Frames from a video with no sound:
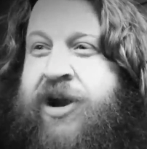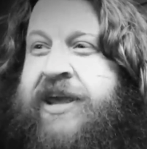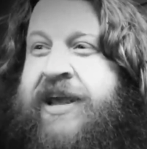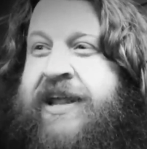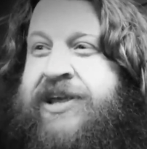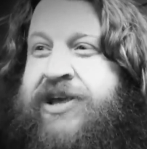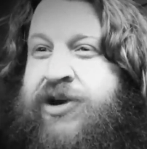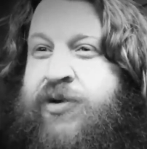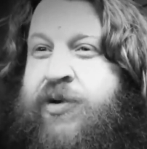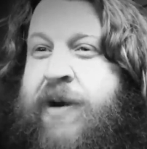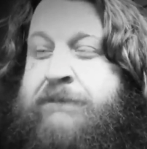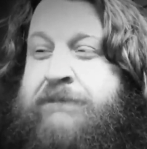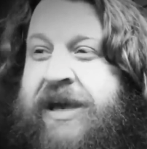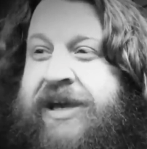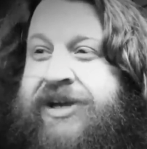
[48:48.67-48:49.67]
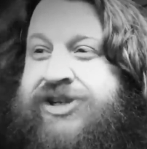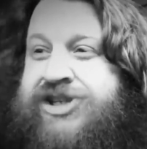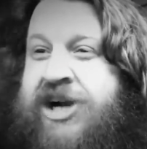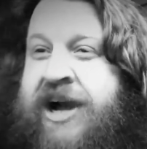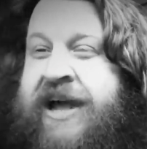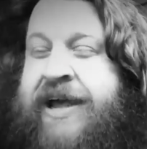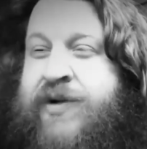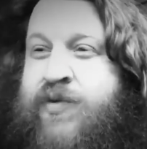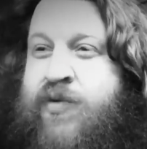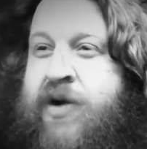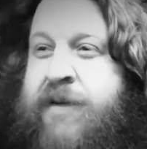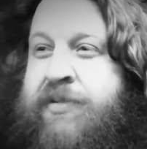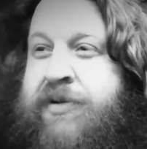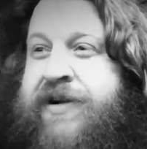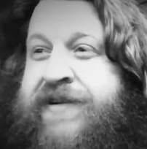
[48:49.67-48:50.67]
getting you a big giant
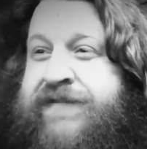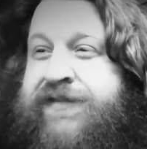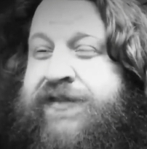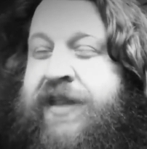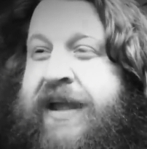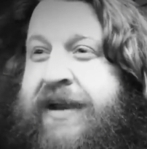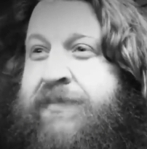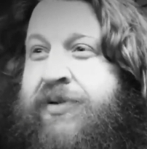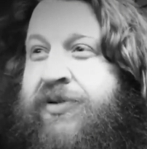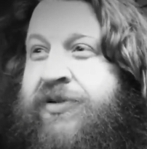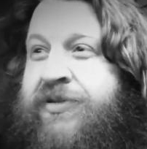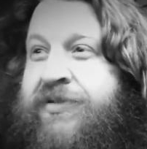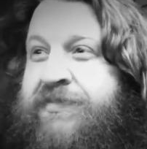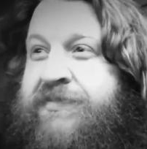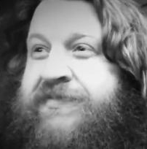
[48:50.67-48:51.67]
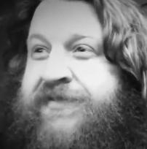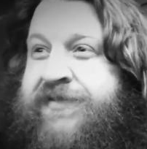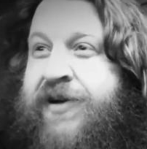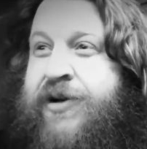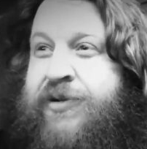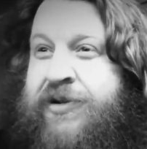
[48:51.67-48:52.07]
rubber inflatable phone